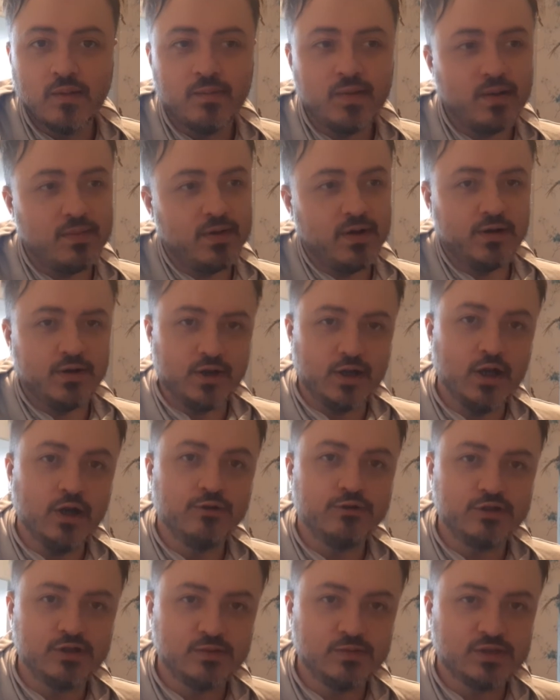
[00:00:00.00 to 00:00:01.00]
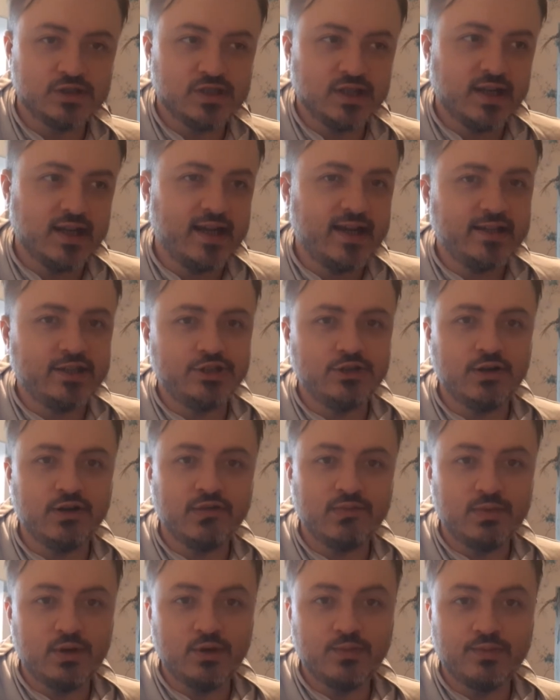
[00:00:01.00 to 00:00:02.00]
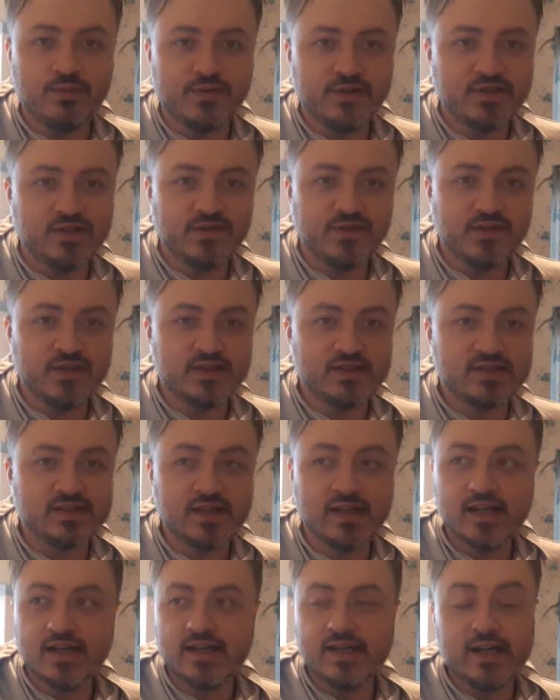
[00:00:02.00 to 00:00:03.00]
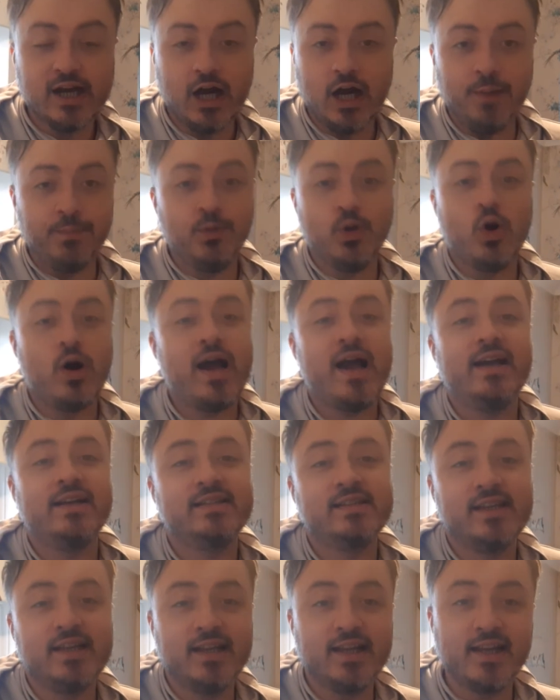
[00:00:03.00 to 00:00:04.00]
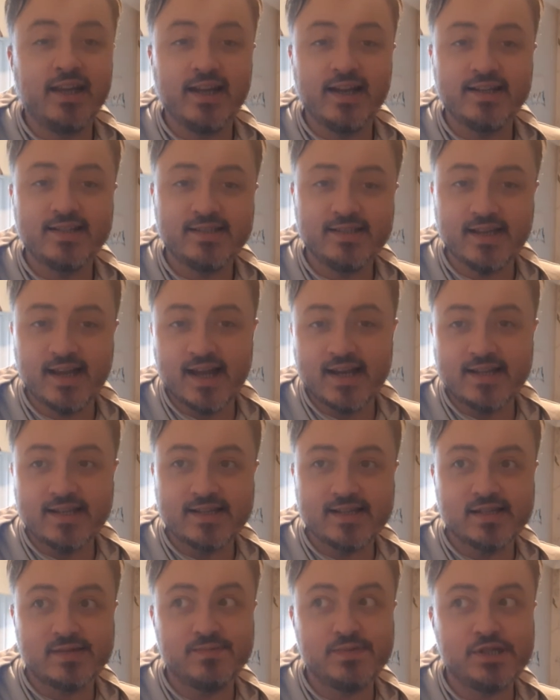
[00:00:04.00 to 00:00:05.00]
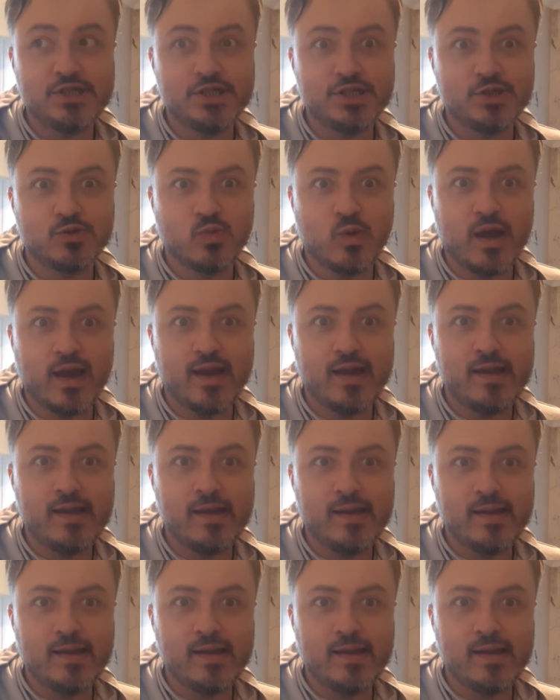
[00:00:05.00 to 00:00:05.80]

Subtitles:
might be able to go to them and say, hey, do you have blueprints for this? I'm not asking in any suspicious way